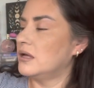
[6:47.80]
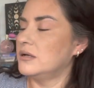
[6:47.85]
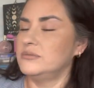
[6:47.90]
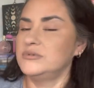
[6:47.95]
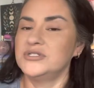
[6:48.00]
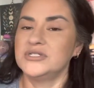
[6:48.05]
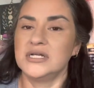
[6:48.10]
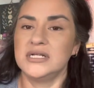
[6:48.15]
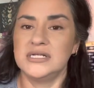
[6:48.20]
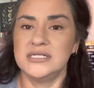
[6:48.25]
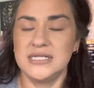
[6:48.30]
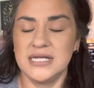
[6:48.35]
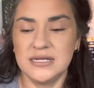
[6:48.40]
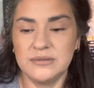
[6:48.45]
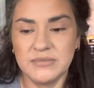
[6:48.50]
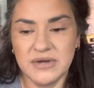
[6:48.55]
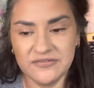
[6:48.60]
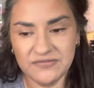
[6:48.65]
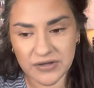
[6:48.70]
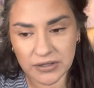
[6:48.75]
Just gonna
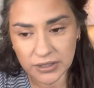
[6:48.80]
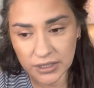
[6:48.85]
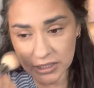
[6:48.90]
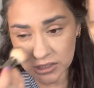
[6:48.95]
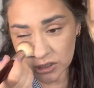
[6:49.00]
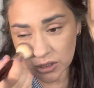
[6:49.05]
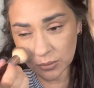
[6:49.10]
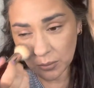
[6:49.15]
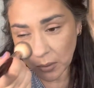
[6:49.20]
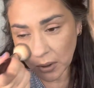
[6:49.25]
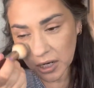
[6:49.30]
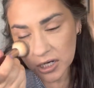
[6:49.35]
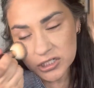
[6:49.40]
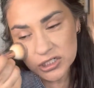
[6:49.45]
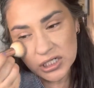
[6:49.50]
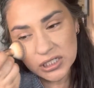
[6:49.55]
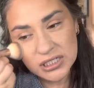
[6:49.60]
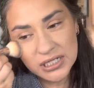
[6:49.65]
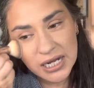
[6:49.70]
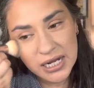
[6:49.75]
take my foundation brush
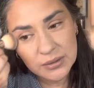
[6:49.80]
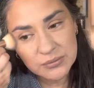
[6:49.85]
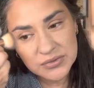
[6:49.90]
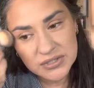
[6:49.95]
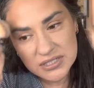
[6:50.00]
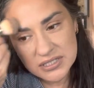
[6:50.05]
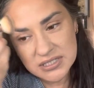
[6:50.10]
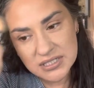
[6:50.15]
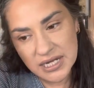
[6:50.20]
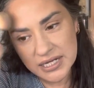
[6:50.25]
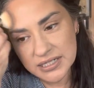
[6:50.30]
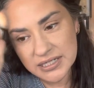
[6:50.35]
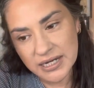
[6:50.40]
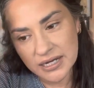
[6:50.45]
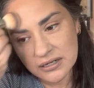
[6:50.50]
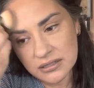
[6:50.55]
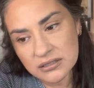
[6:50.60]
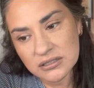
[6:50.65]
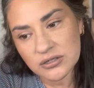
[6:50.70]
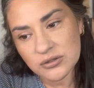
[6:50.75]
and tamp this side
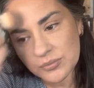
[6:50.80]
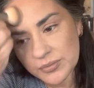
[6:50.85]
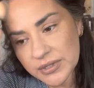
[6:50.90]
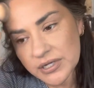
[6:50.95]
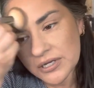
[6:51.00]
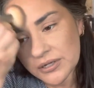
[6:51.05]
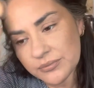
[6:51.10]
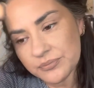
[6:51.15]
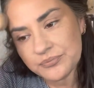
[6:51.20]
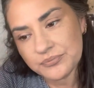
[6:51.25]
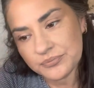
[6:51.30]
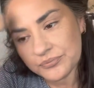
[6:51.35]
down a little bit.